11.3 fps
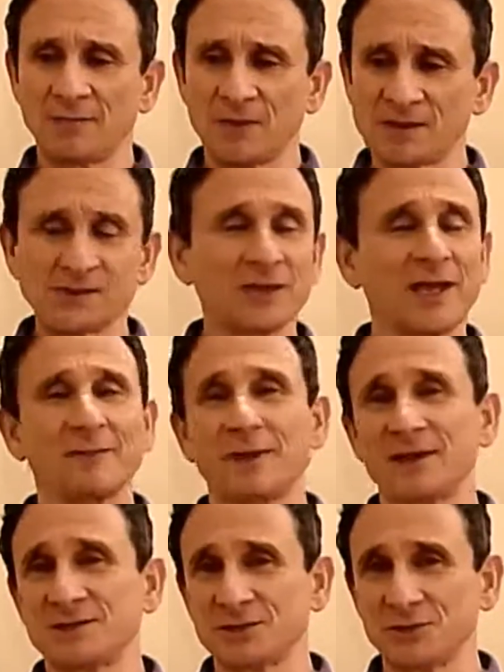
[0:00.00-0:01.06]
I certainly had my
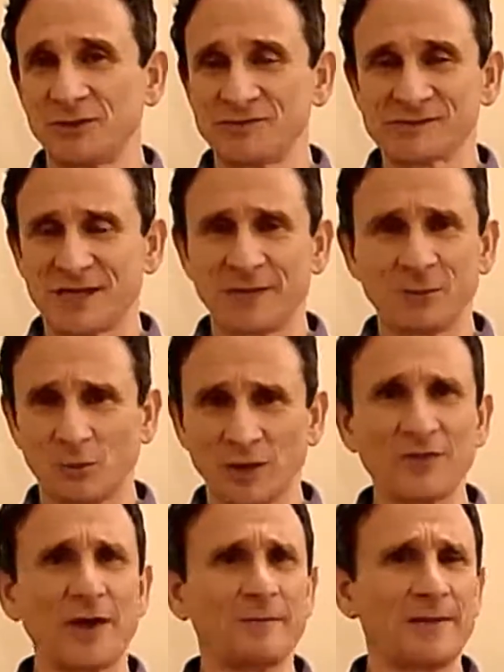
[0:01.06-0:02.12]
intuitive side, but what I
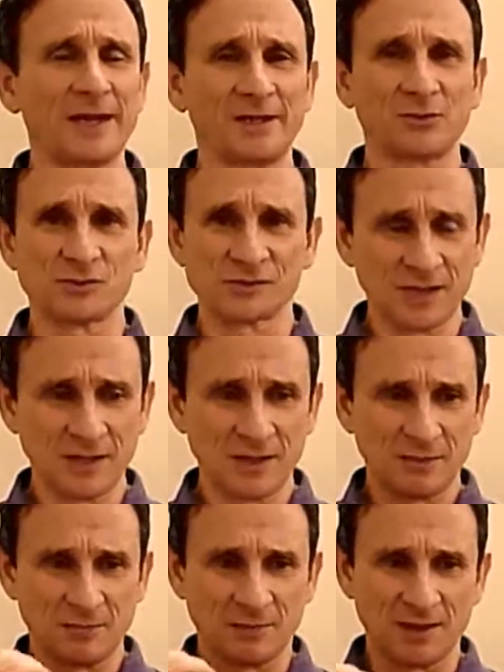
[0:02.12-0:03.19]
thought mattered was
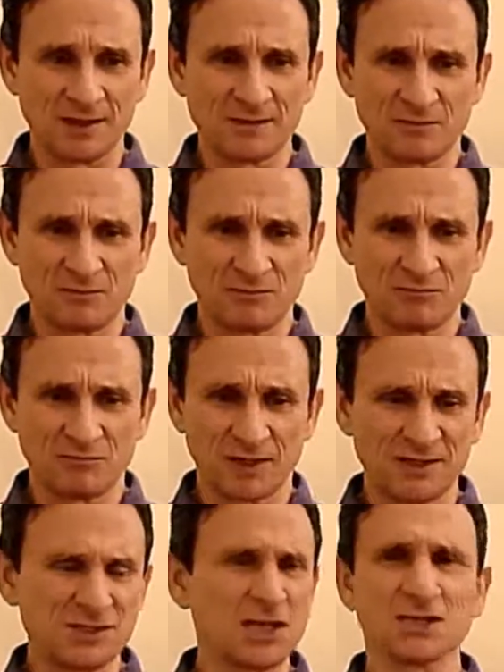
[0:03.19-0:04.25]
my
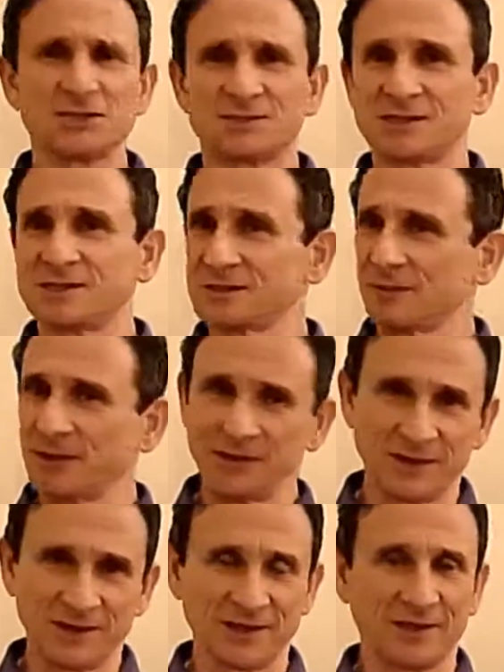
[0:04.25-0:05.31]
intelligence and my
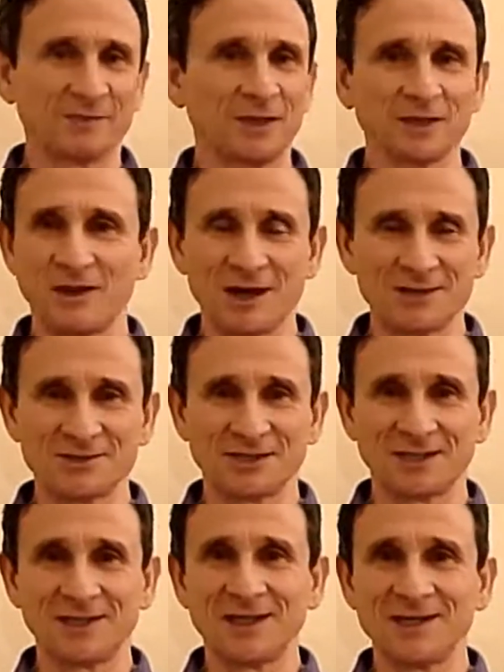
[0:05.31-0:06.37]
thinking and my logic.
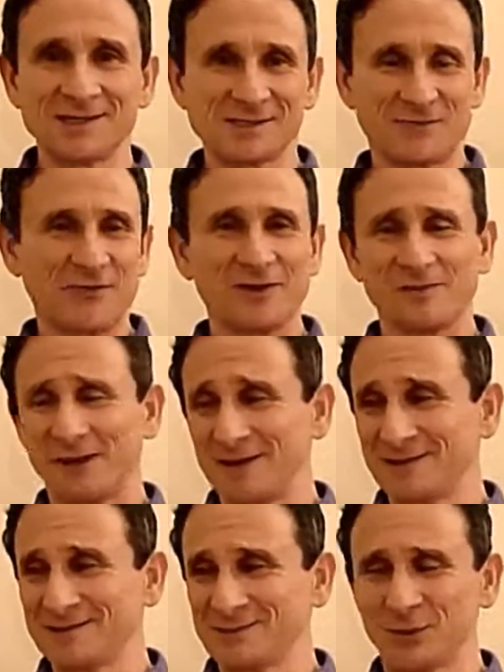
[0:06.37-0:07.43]
And as a friend of
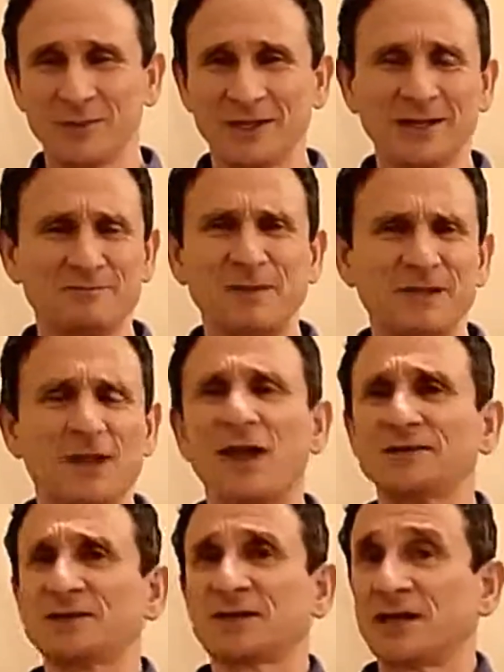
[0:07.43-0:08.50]
mine told me, I'd made
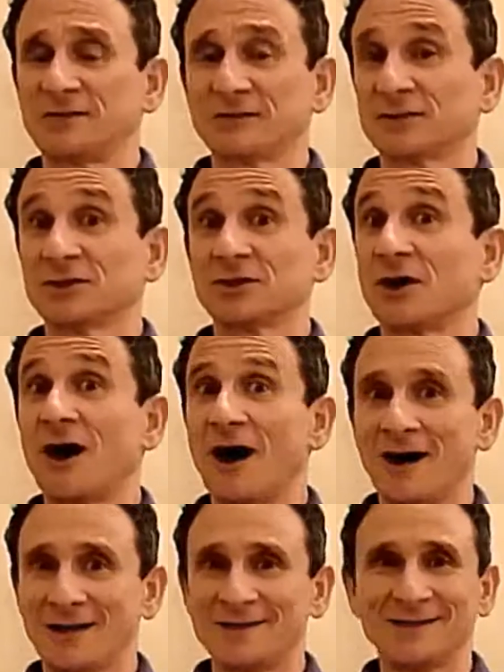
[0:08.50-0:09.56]
logic kind of a little
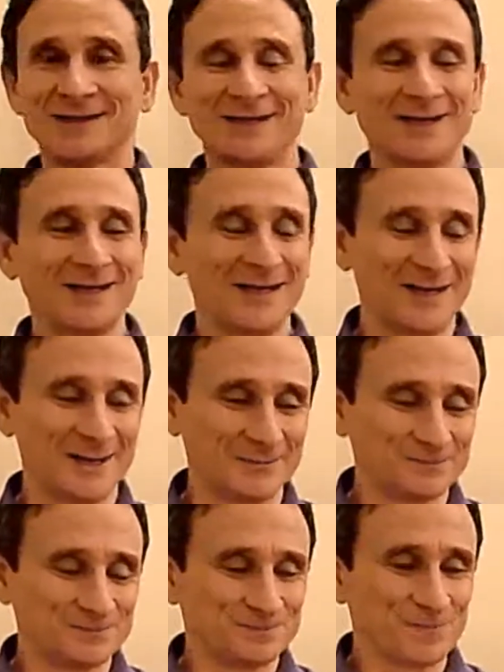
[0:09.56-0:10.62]
god.
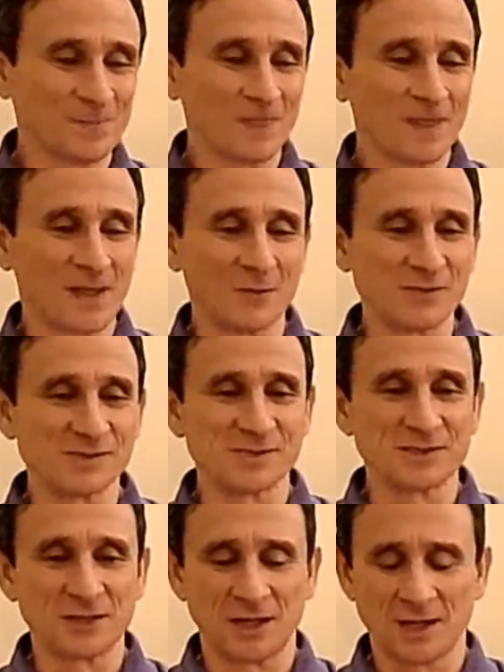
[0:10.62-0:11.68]
And I was
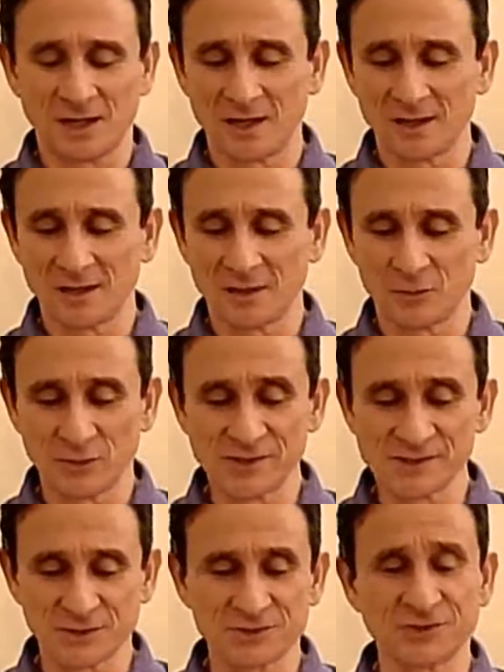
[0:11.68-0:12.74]
a
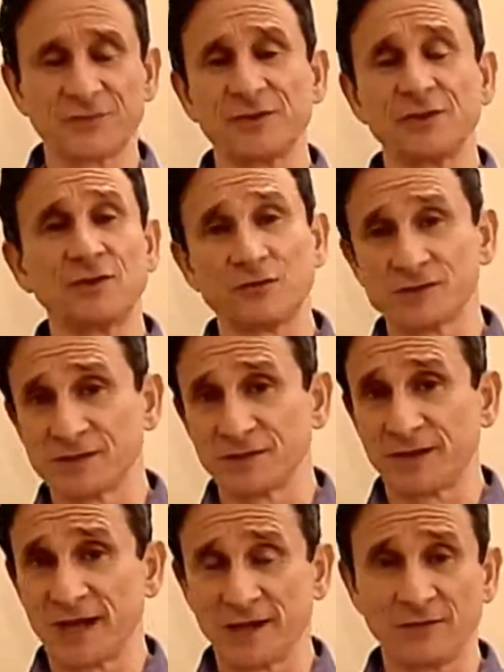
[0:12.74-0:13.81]
researcher for the University of
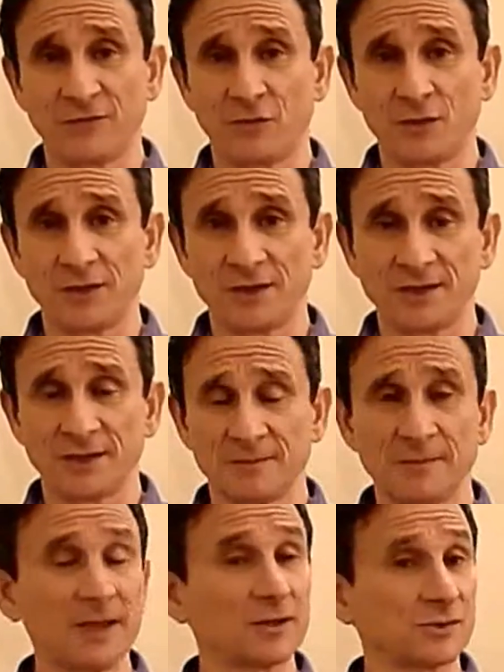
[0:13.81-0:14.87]
California
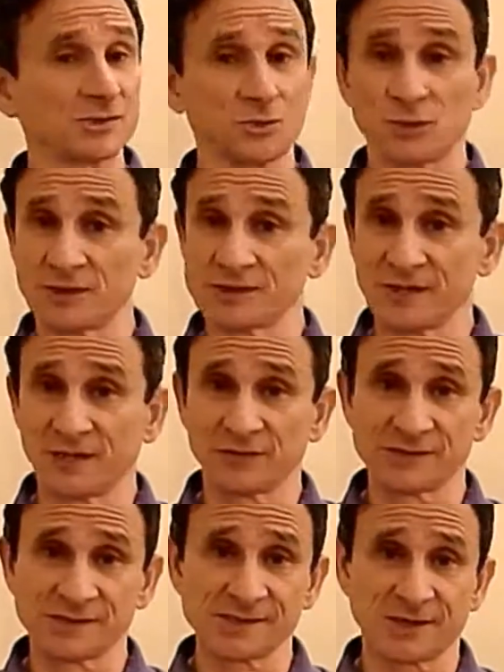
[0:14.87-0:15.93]
Medical School in San
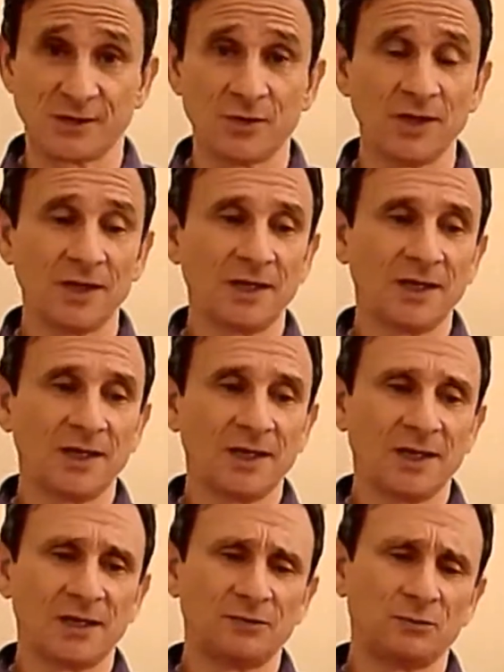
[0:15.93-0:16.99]
Francisco,
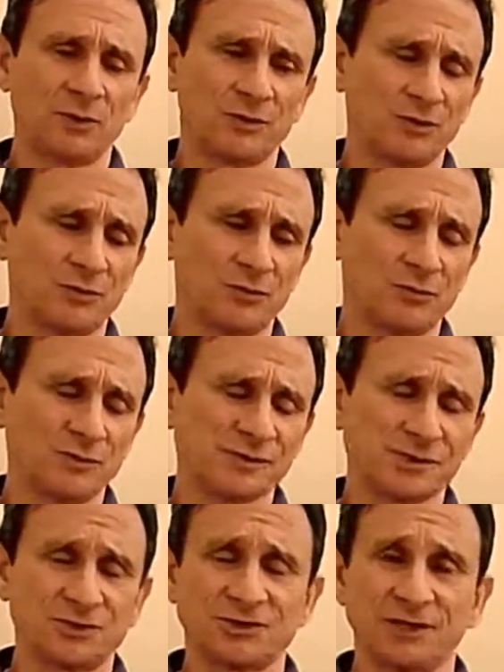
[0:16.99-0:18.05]
and we were
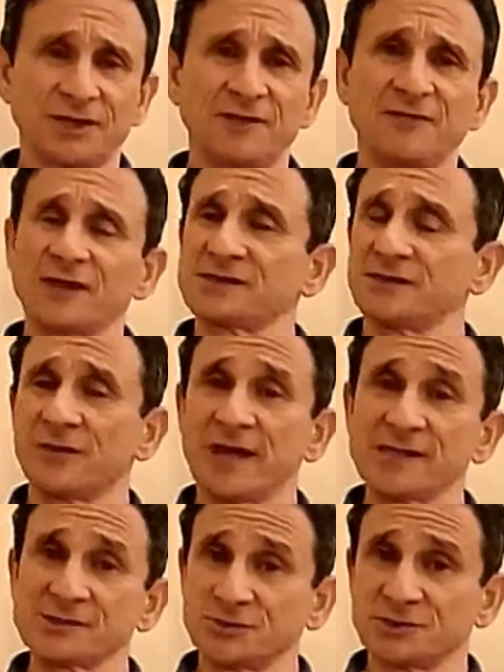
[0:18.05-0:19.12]
researching the effects of
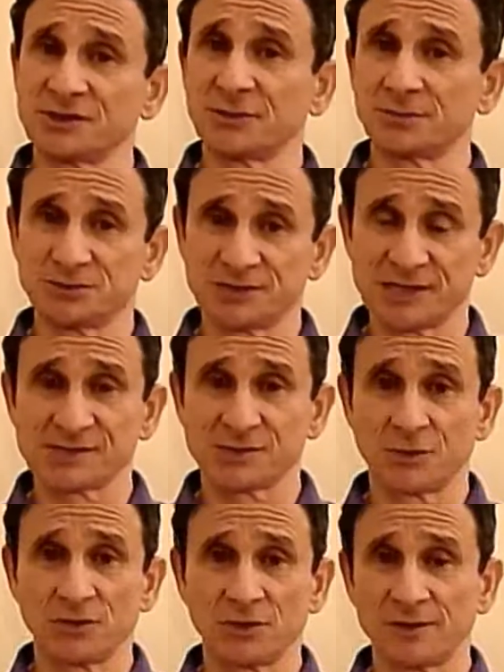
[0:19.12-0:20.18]
estrogen and
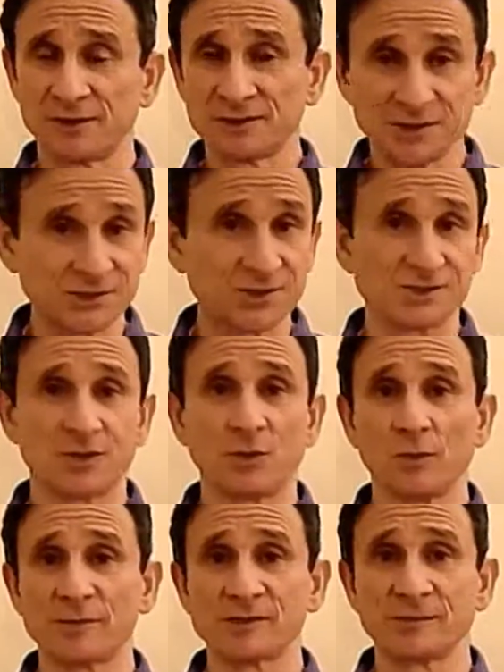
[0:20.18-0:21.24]
progesterone on the tissues in a
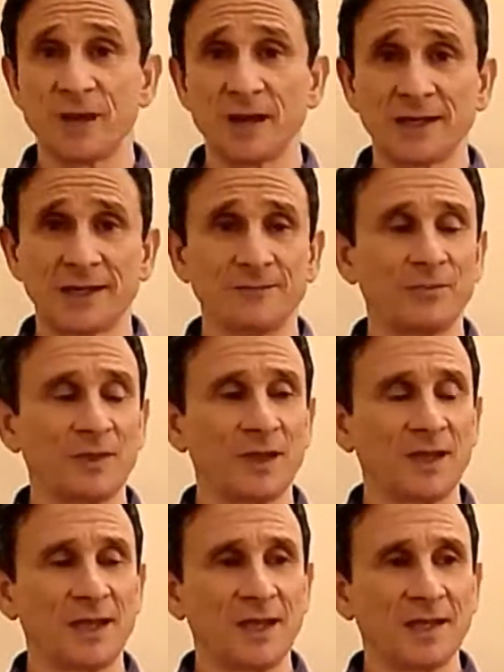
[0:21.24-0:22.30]
woman's body.
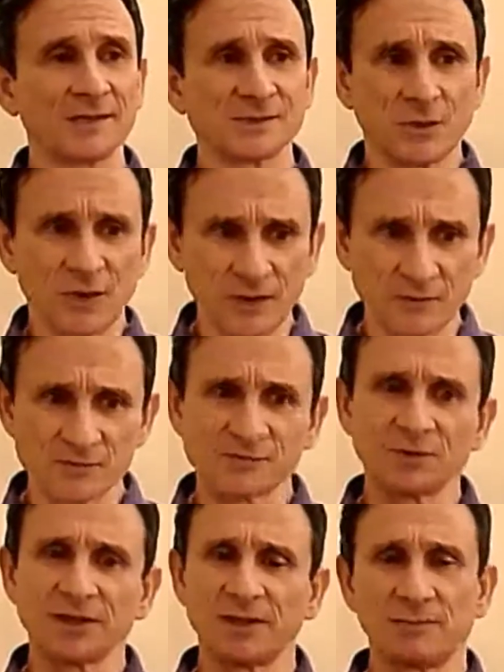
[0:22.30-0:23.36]
So I was
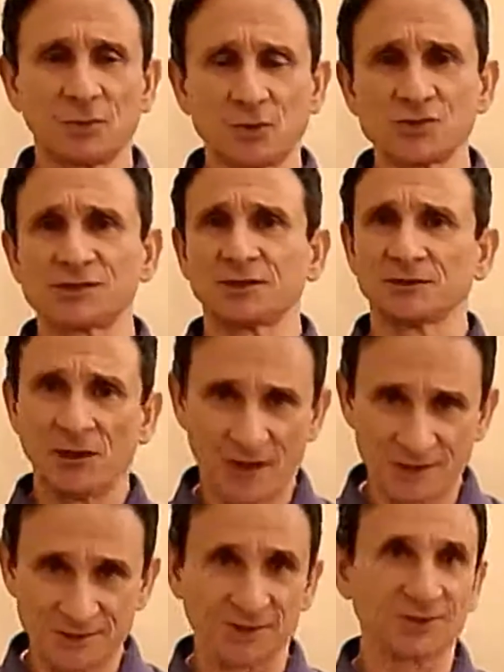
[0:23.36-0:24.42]
really immersed in
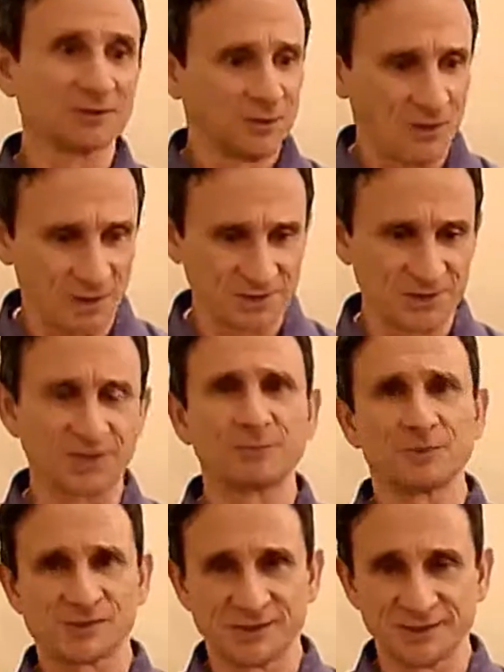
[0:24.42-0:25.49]
logic and
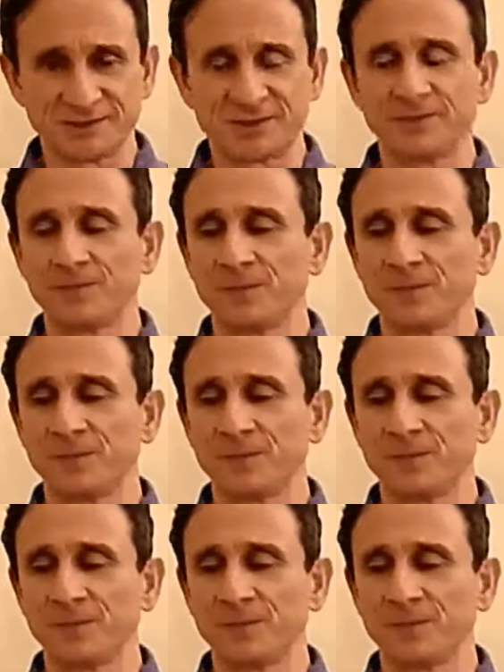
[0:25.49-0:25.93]
precision.